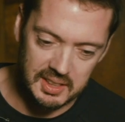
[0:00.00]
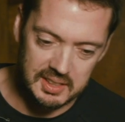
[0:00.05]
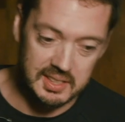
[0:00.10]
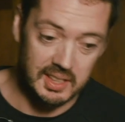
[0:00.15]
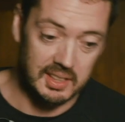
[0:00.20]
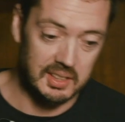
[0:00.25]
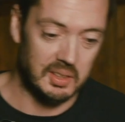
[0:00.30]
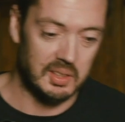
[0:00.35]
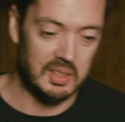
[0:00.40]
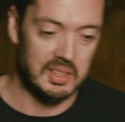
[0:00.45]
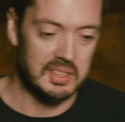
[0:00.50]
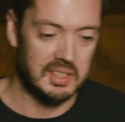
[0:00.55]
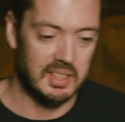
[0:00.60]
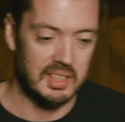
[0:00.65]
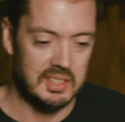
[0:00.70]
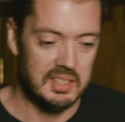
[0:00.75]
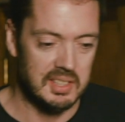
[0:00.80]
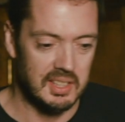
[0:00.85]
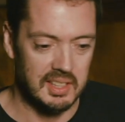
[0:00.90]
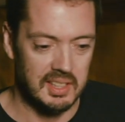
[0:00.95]
Technology
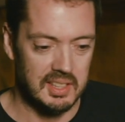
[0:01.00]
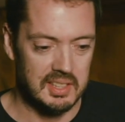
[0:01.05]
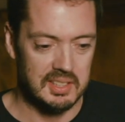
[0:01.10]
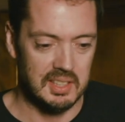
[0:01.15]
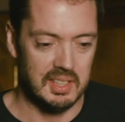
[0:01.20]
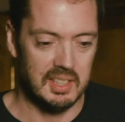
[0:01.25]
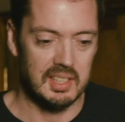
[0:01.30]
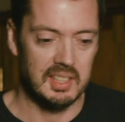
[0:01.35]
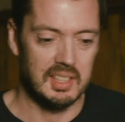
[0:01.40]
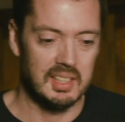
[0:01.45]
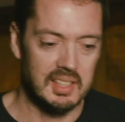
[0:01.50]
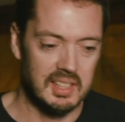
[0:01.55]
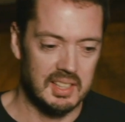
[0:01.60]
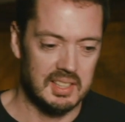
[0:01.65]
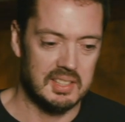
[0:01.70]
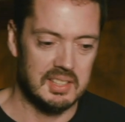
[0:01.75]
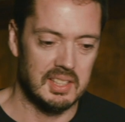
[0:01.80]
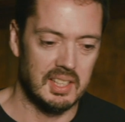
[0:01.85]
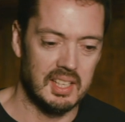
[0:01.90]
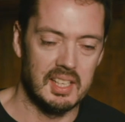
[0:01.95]
is like
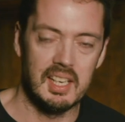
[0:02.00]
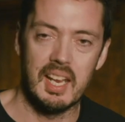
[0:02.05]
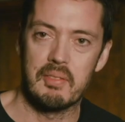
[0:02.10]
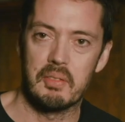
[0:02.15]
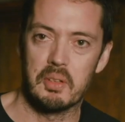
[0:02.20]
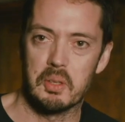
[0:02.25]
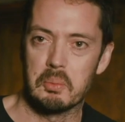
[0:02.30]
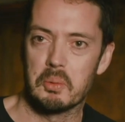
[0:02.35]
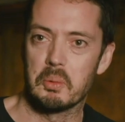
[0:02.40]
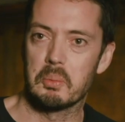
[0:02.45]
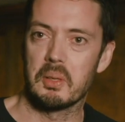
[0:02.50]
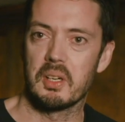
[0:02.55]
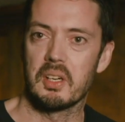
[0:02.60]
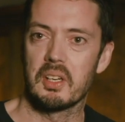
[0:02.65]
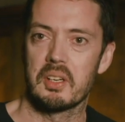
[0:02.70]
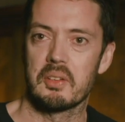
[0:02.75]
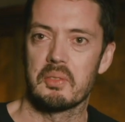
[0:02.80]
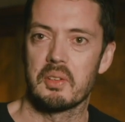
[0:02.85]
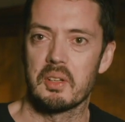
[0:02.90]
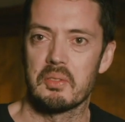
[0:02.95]
it's an inevitable
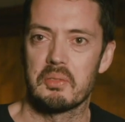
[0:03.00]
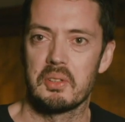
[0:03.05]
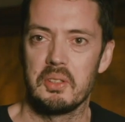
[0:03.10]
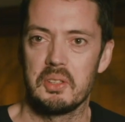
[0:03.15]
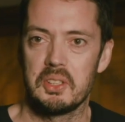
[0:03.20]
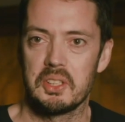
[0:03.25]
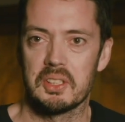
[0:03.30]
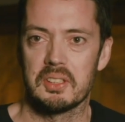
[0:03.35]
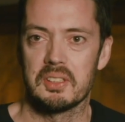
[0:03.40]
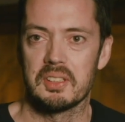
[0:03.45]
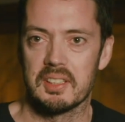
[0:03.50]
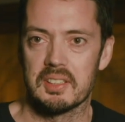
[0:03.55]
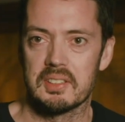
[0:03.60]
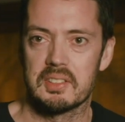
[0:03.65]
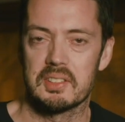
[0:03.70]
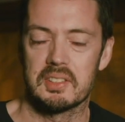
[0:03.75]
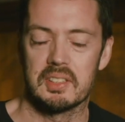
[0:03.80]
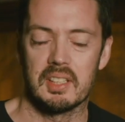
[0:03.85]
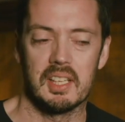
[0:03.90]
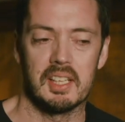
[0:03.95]
part of our future, and
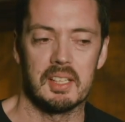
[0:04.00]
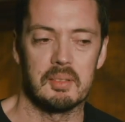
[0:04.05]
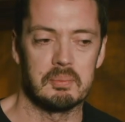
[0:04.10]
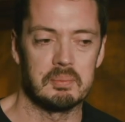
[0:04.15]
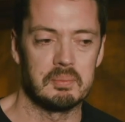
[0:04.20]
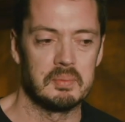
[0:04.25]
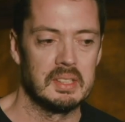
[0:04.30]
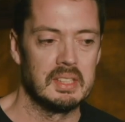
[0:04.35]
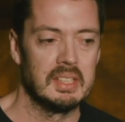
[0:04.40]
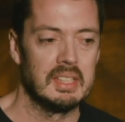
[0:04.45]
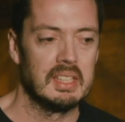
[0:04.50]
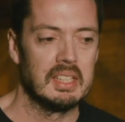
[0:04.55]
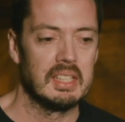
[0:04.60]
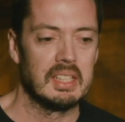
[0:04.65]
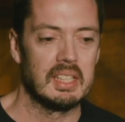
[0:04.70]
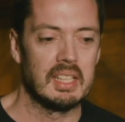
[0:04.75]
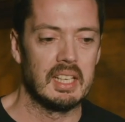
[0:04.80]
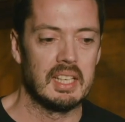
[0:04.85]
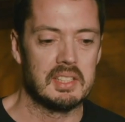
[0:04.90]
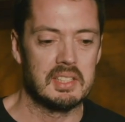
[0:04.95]

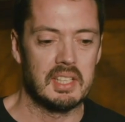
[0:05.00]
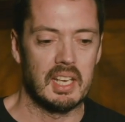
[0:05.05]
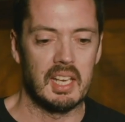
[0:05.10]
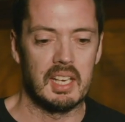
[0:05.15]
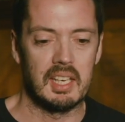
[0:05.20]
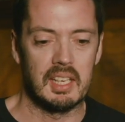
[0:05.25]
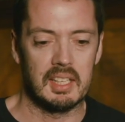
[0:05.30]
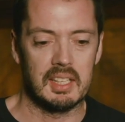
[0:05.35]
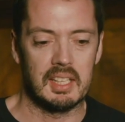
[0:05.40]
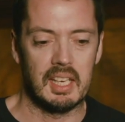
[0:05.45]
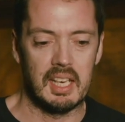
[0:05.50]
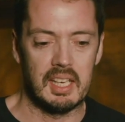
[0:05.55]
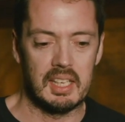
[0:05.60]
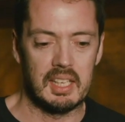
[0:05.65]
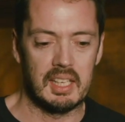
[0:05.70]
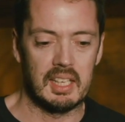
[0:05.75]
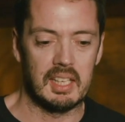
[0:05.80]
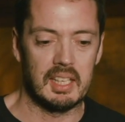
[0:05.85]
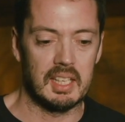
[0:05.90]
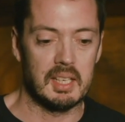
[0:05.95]
it's
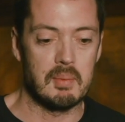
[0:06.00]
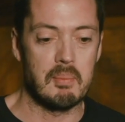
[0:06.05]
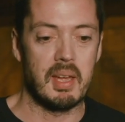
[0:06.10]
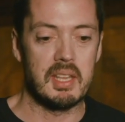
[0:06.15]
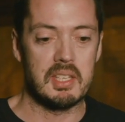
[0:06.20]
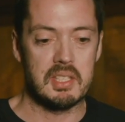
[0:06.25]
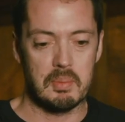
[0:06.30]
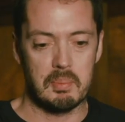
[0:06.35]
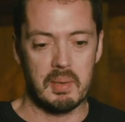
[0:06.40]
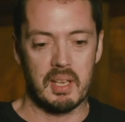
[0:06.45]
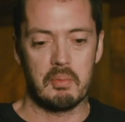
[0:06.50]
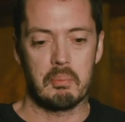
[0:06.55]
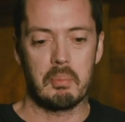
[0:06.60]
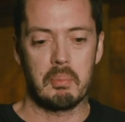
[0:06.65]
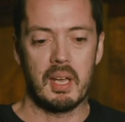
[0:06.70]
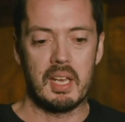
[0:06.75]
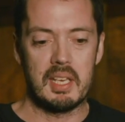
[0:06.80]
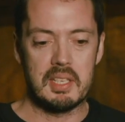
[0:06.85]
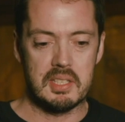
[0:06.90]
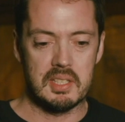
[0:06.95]
gaining an immense amount of
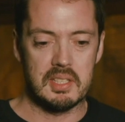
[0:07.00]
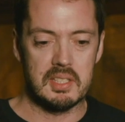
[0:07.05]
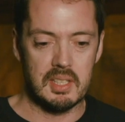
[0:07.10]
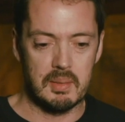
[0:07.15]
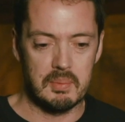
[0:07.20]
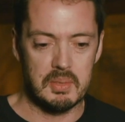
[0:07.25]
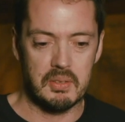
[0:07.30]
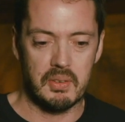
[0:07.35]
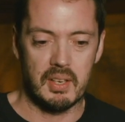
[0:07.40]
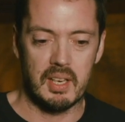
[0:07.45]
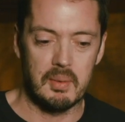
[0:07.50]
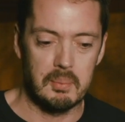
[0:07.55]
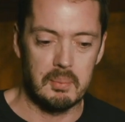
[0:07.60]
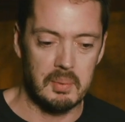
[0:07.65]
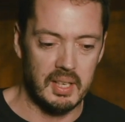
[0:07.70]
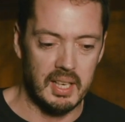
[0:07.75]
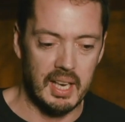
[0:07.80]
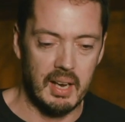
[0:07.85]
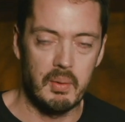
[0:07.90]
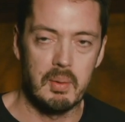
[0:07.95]
pace in terms of
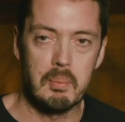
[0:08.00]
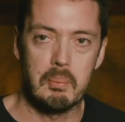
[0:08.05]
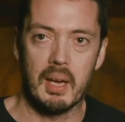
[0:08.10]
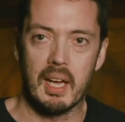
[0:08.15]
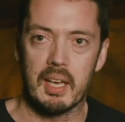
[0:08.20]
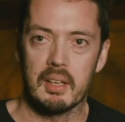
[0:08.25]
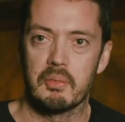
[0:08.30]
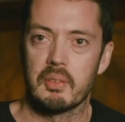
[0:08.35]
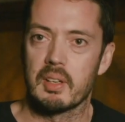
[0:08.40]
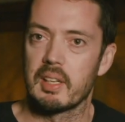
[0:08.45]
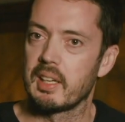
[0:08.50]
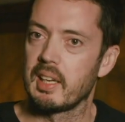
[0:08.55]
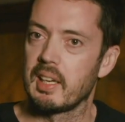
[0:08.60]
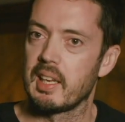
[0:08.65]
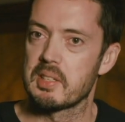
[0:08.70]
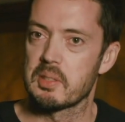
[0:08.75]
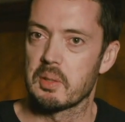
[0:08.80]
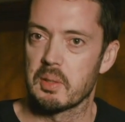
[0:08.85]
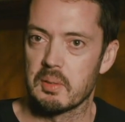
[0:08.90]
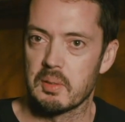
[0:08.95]
how impactful it
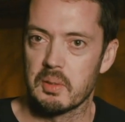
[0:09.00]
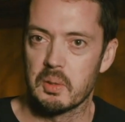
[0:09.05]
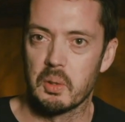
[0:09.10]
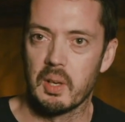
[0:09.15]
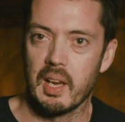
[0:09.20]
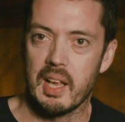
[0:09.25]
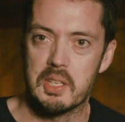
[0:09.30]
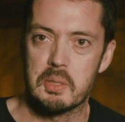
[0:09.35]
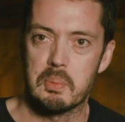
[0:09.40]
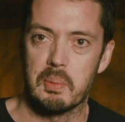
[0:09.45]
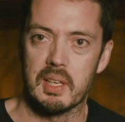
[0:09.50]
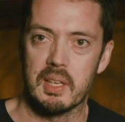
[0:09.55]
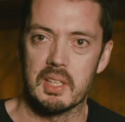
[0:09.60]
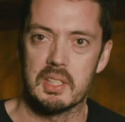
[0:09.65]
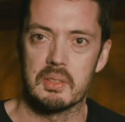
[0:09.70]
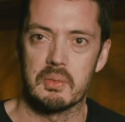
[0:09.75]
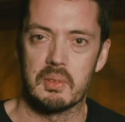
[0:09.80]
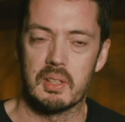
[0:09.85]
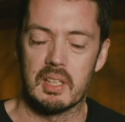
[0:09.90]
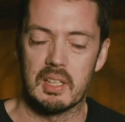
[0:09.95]
is on all
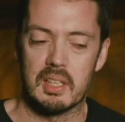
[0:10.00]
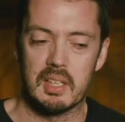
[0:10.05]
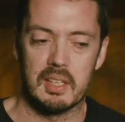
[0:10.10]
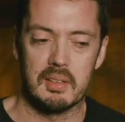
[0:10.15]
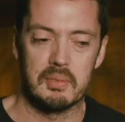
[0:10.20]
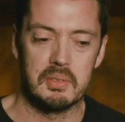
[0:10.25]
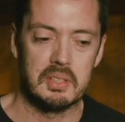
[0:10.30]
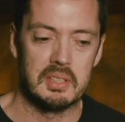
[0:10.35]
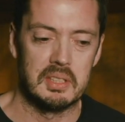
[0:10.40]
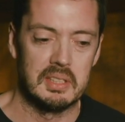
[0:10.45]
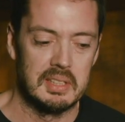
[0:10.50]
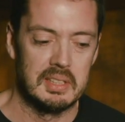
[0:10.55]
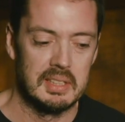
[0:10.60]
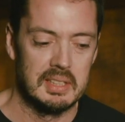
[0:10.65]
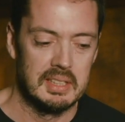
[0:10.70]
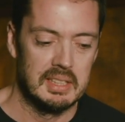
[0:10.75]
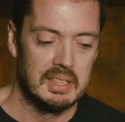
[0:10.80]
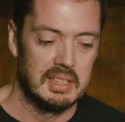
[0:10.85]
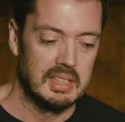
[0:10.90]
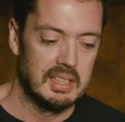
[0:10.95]
aspects of our lives.
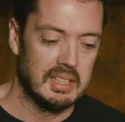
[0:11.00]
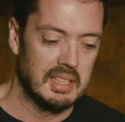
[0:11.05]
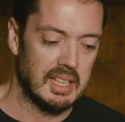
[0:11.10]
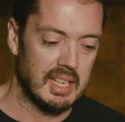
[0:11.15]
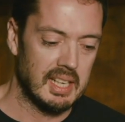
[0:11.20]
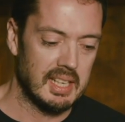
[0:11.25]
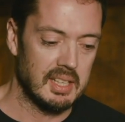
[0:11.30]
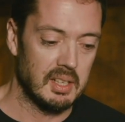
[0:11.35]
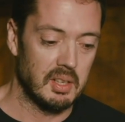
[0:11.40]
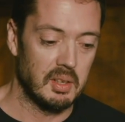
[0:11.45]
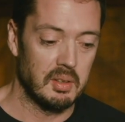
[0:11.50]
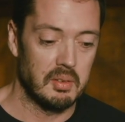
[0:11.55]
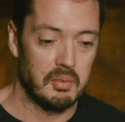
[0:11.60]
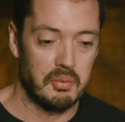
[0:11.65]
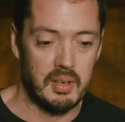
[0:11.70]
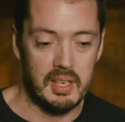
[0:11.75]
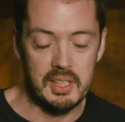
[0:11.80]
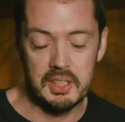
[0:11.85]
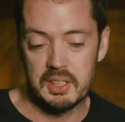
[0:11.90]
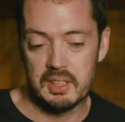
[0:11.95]
On
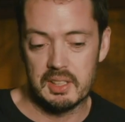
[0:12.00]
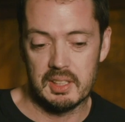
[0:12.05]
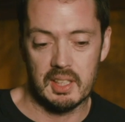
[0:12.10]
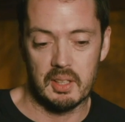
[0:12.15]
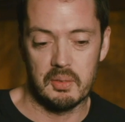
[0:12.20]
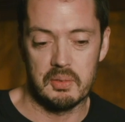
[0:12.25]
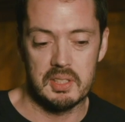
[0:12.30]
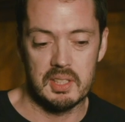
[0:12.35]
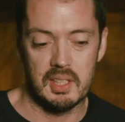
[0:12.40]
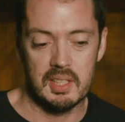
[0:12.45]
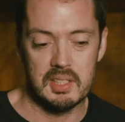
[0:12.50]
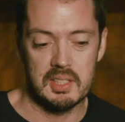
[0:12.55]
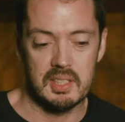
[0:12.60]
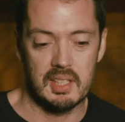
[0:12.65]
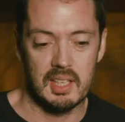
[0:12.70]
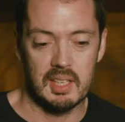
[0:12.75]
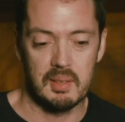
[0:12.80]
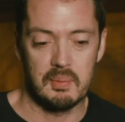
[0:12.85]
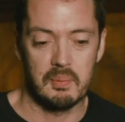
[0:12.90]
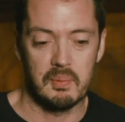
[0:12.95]
fashion, obviously, hasn't
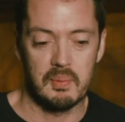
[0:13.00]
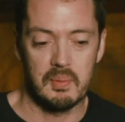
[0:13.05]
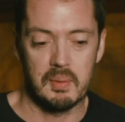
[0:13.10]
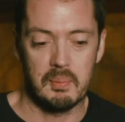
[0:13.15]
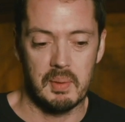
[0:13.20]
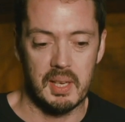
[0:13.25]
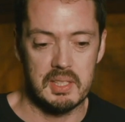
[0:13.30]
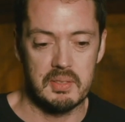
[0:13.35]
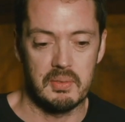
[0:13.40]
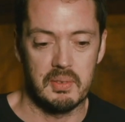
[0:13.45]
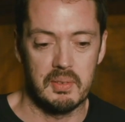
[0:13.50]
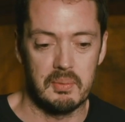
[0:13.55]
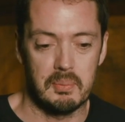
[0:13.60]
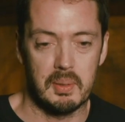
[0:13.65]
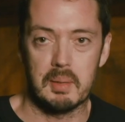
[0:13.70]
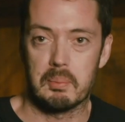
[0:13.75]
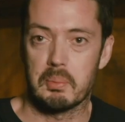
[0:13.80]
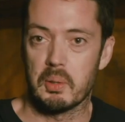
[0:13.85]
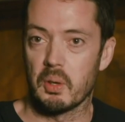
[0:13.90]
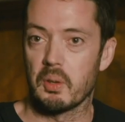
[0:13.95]
had a massive
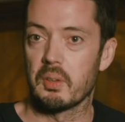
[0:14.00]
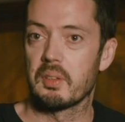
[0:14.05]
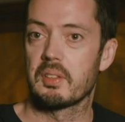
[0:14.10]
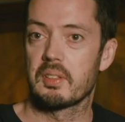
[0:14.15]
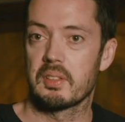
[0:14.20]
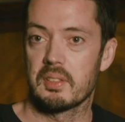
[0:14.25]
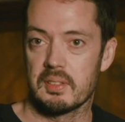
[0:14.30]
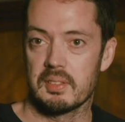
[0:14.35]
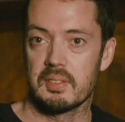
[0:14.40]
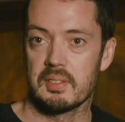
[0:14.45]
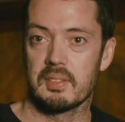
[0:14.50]
impact beyond